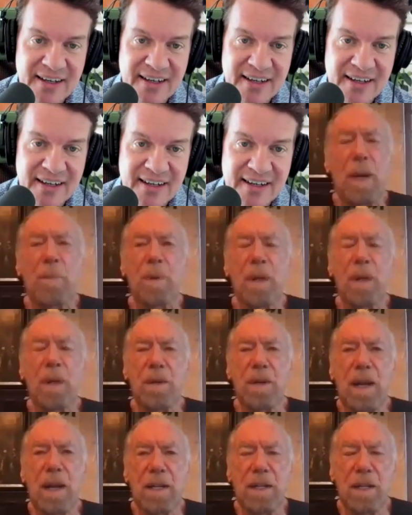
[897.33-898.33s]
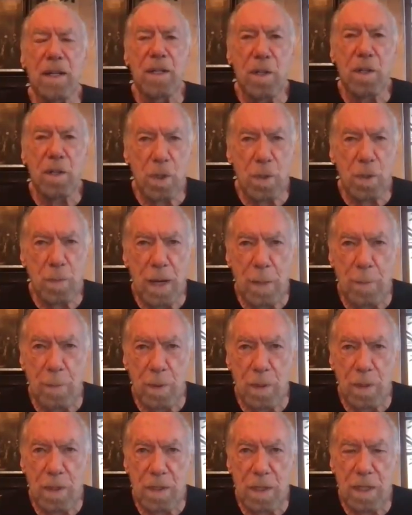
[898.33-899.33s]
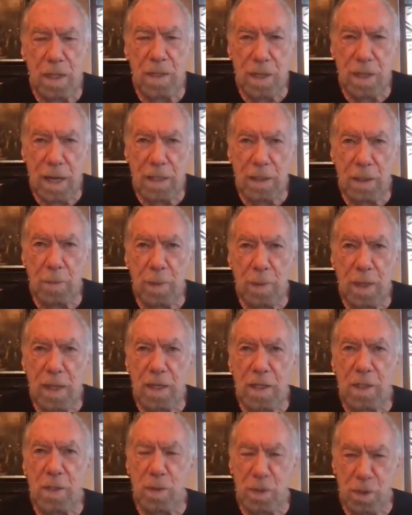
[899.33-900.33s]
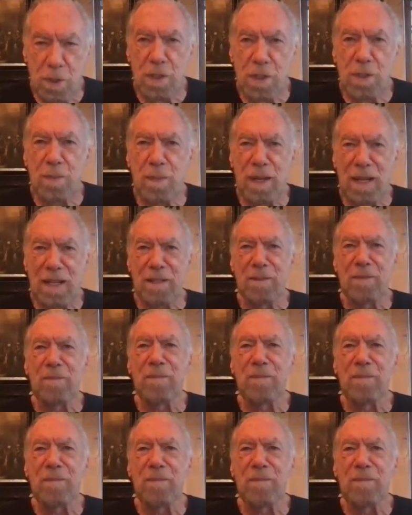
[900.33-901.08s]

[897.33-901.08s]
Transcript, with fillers: Well, brother and I did newspapers. Encyclopedias was just me.